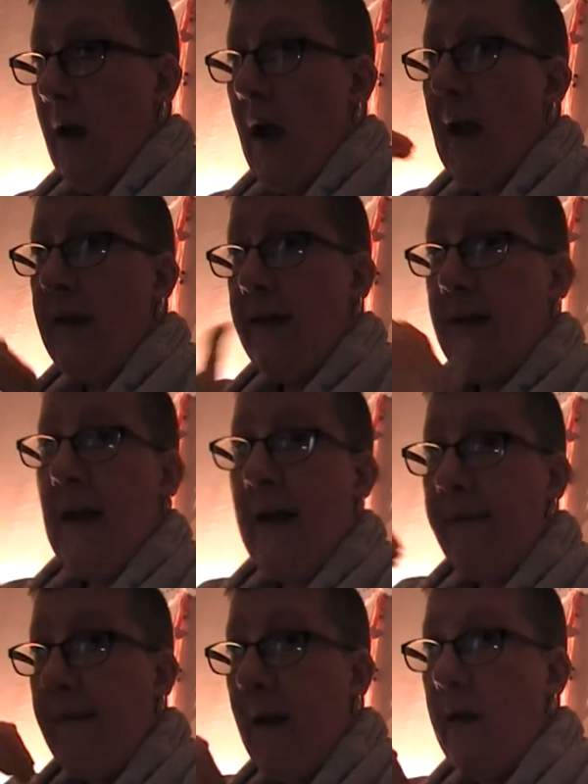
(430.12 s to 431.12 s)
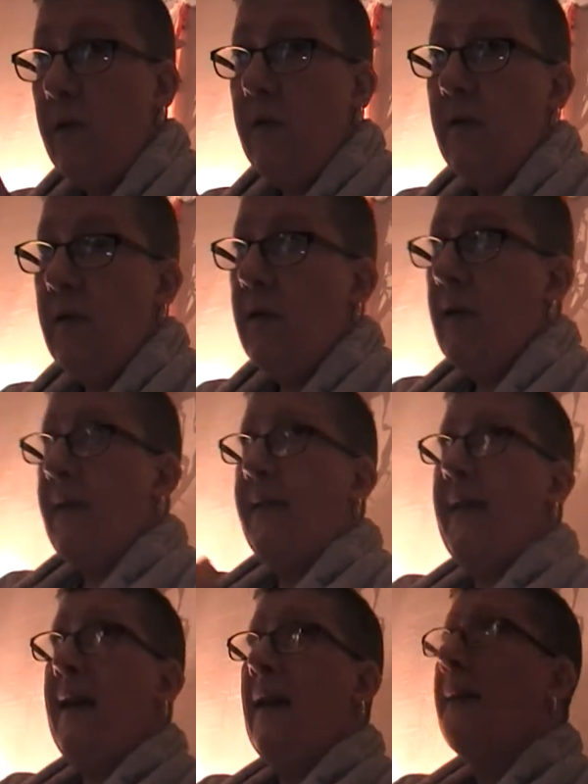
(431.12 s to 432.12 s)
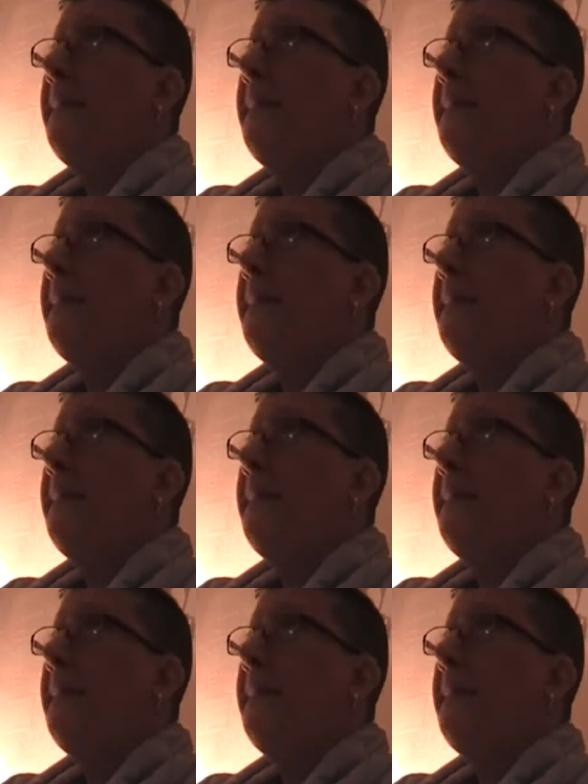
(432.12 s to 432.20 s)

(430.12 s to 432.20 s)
still have that thing at the